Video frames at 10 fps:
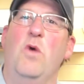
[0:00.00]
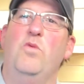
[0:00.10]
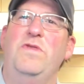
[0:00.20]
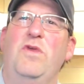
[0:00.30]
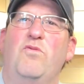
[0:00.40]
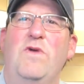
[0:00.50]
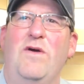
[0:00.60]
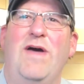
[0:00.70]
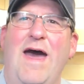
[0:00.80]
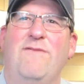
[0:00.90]
with the
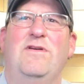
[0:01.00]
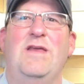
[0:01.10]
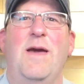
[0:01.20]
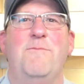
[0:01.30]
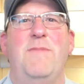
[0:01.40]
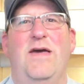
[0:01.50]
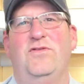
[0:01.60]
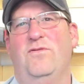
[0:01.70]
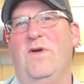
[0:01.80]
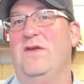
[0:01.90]
Real Avid
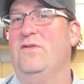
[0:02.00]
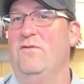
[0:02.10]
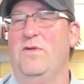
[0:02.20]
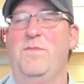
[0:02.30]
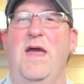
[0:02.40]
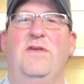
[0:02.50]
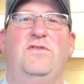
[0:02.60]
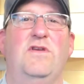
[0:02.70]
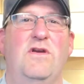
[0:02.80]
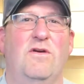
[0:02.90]
Master Vise over the
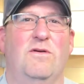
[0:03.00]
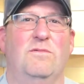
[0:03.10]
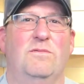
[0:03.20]
past year.